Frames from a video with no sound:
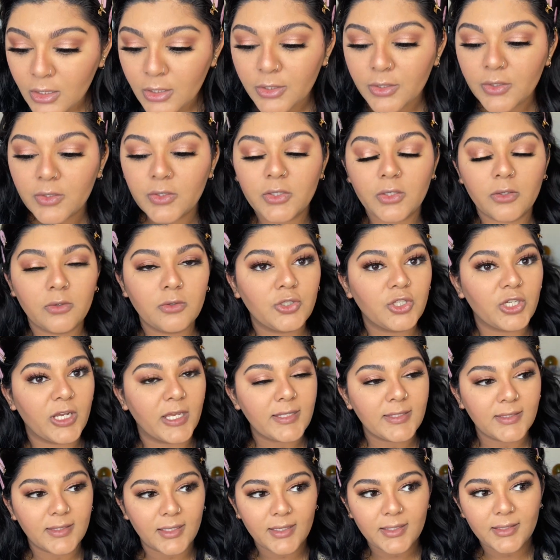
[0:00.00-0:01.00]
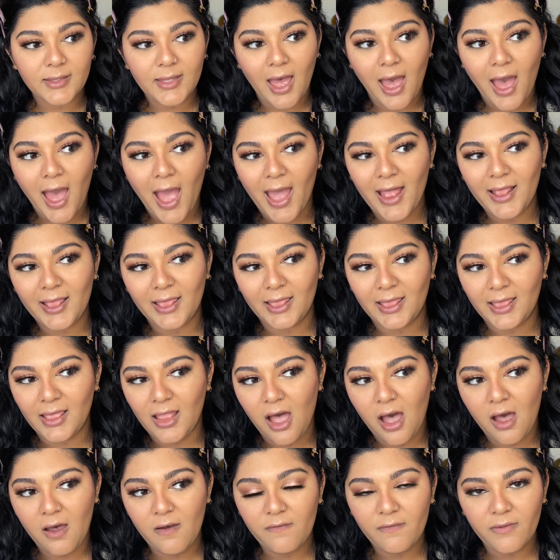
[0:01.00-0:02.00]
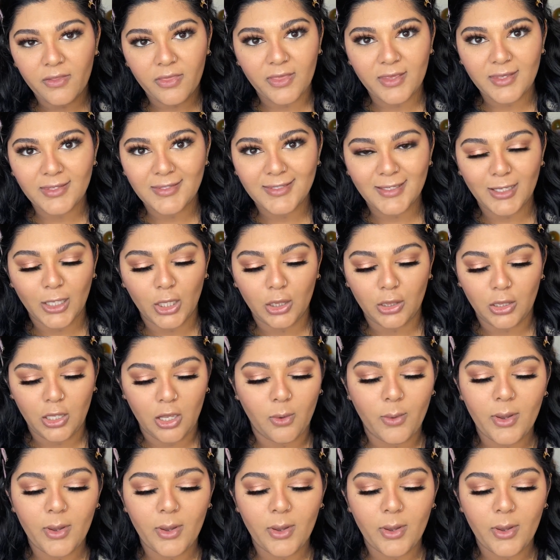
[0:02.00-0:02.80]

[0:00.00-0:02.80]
So just like that. I love this glow,